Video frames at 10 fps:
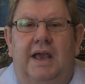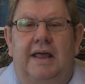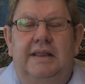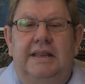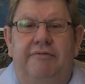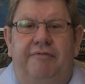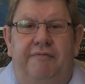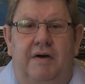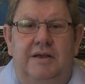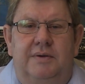And then they
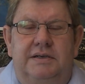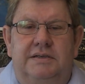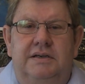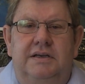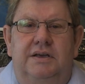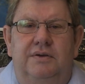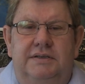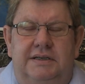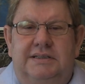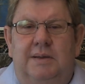follow it
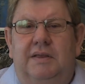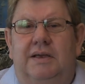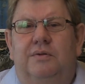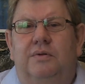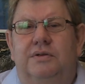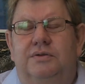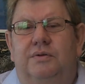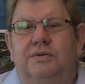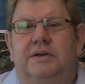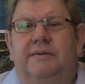using something called
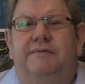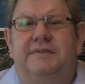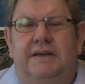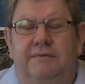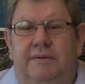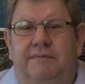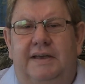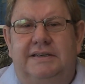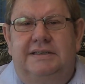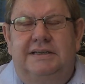your
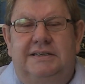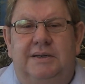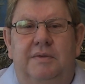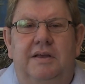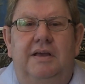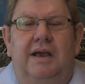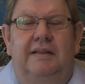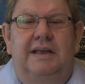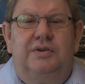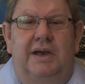lymphatic system,
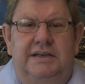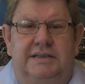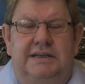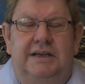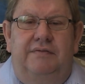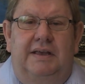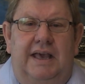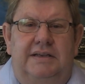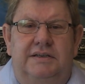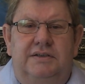and they try to see if the
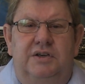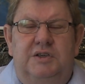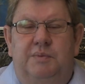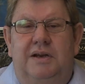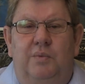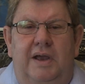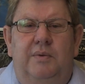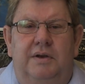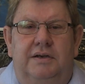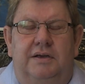cancer is going to spread,
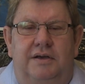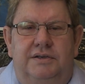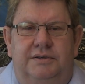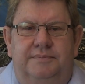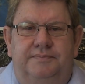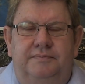where would it go to?